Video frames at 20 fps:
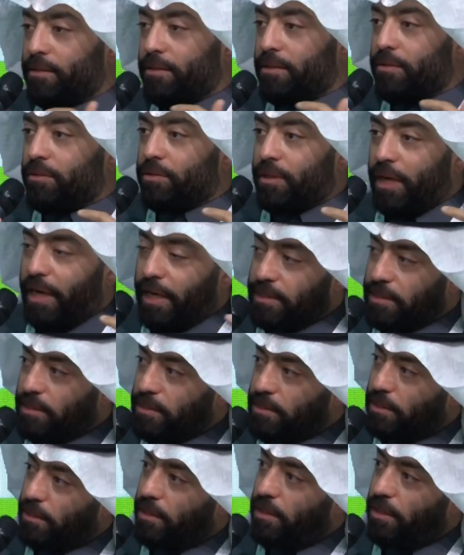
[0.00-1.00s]

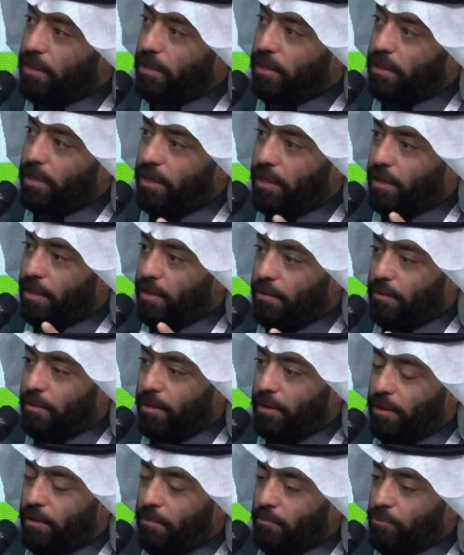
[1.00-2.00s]
where you
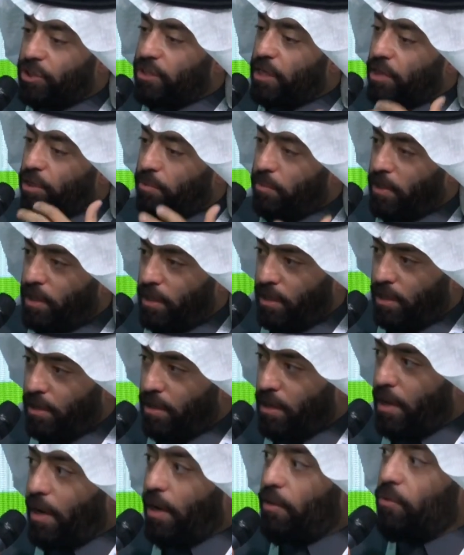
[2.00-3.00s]
can
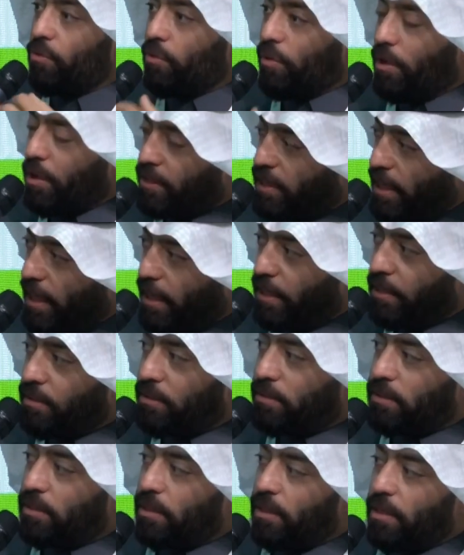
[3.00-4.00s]
acquire
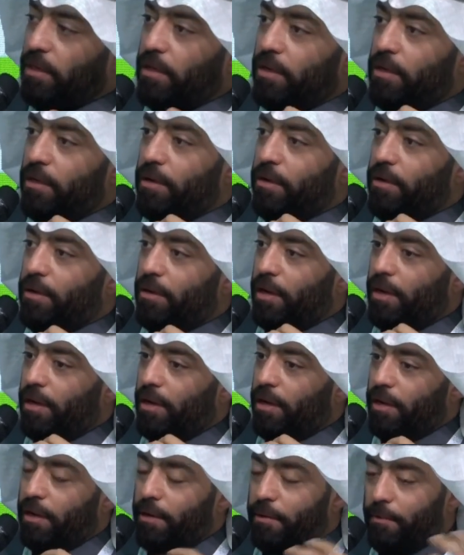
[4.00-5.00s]
investors
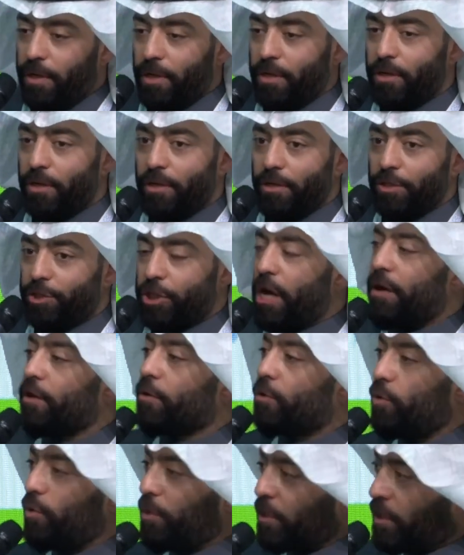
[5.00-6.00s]
or
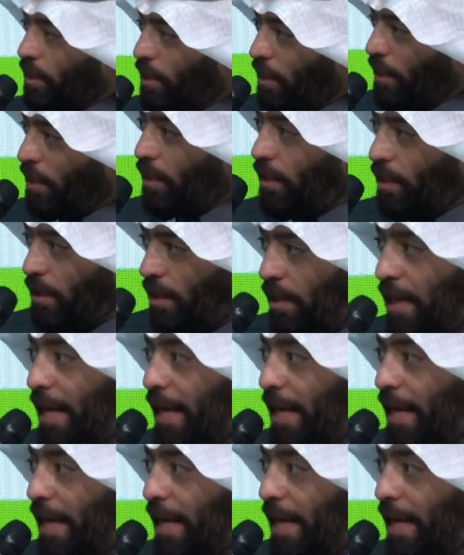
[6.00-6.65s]
talents that